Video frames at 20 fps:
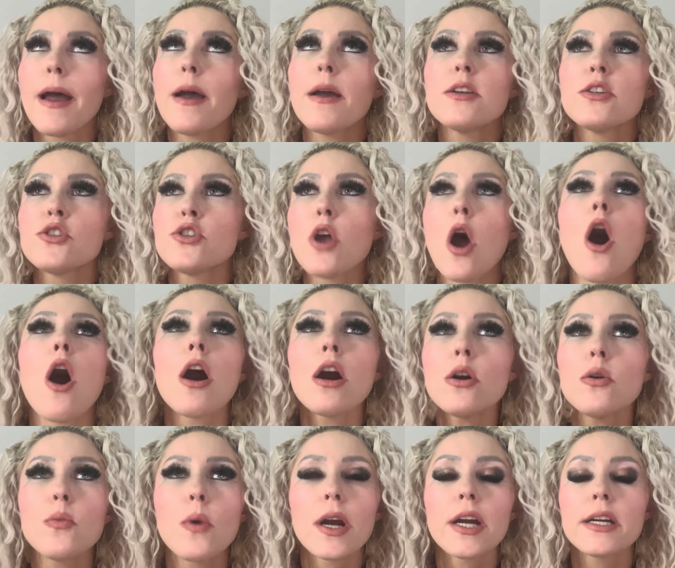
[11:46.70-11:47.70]

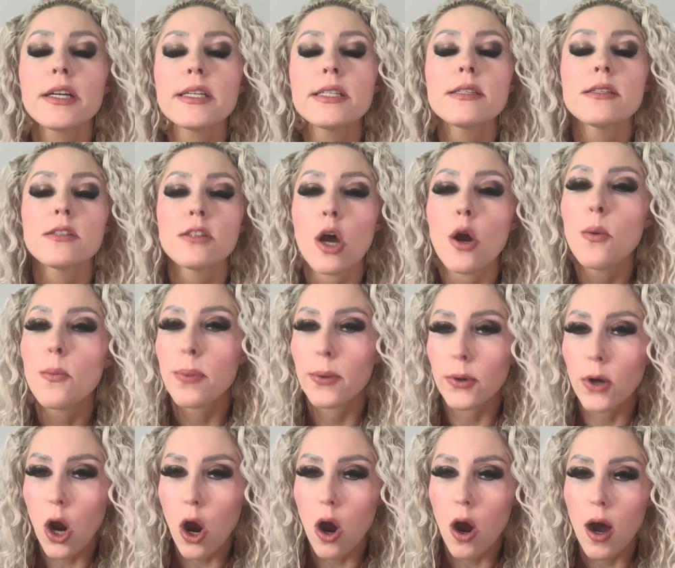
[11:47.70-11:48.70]
Artwork is so
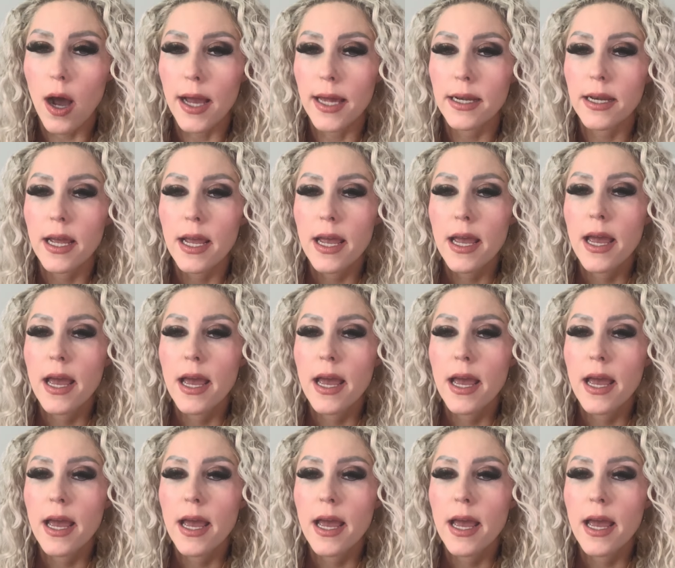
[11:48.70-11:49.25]
broad.